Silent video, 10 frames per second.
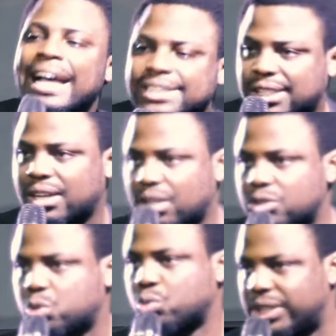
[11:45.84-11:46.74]
ask
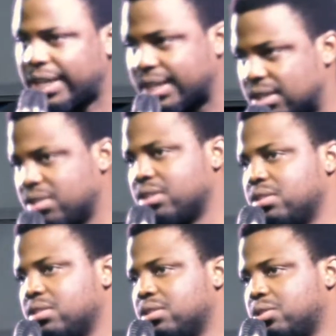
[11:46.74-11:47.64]
today
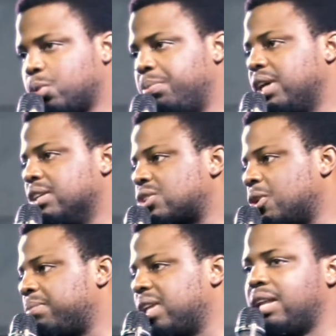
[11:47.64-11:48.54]
to begin
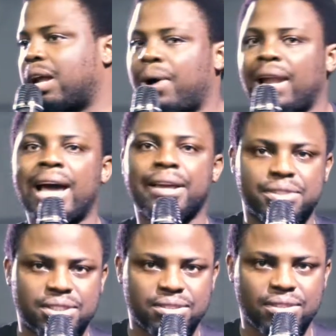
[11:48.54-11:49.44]
something in our
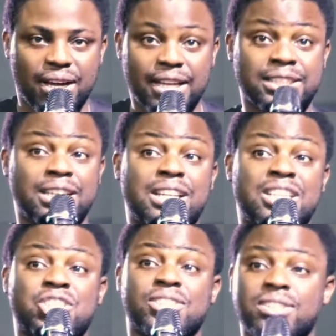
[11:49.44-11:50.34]
lives, as a
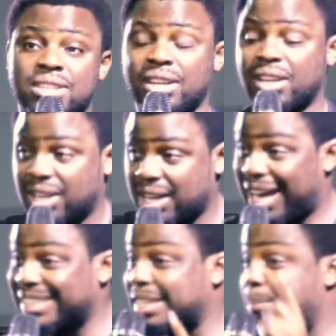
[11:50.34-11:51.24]
nation,
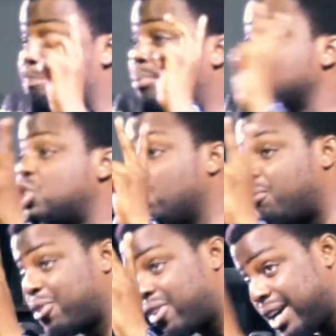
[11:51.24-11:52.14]
as a body
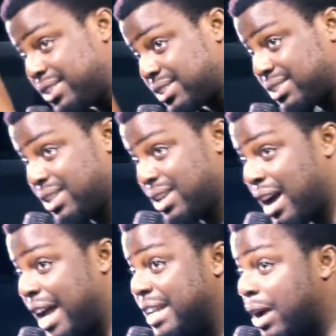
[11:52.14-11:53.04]
of Christ, and